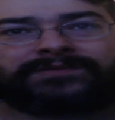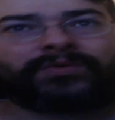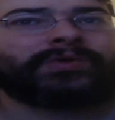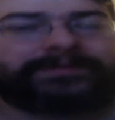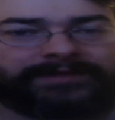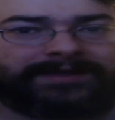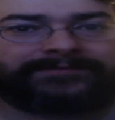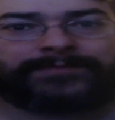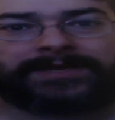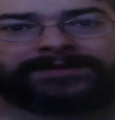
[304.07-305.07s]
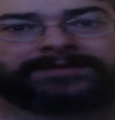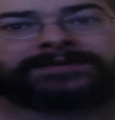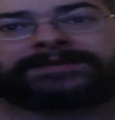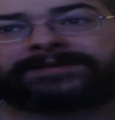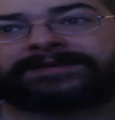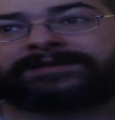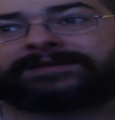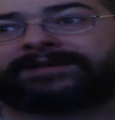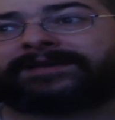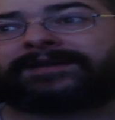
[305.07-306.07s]
role of the government,
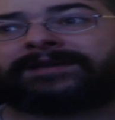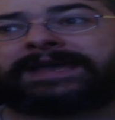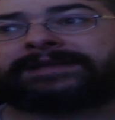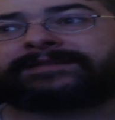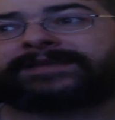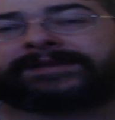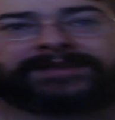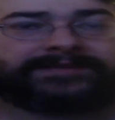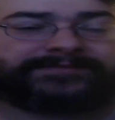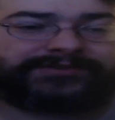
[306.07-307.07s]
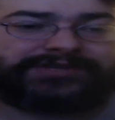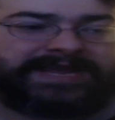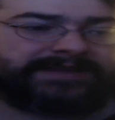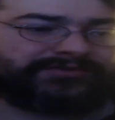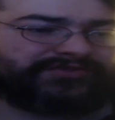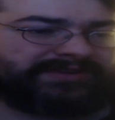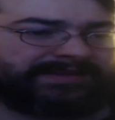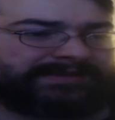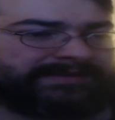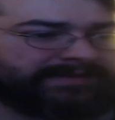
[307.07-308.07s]
and that needs to change.
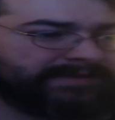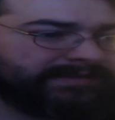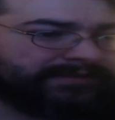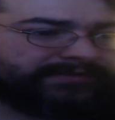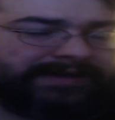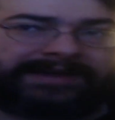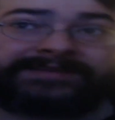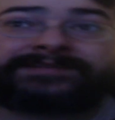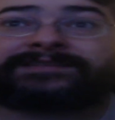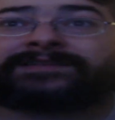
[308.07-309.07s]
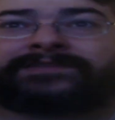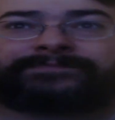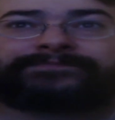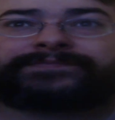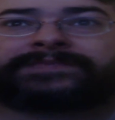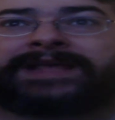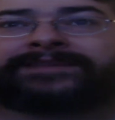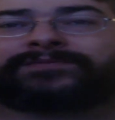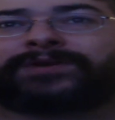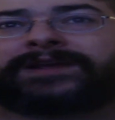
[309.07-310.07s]
So the
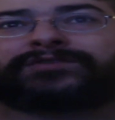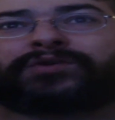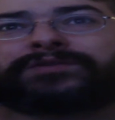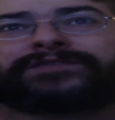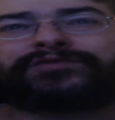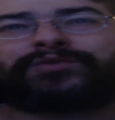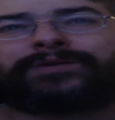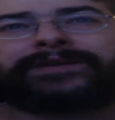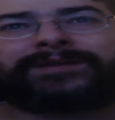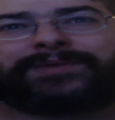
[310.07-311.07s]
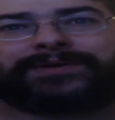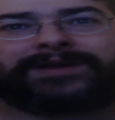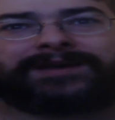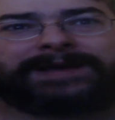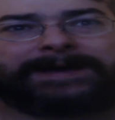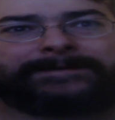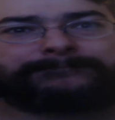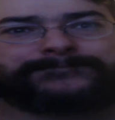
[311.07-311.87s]
last one I told a story about I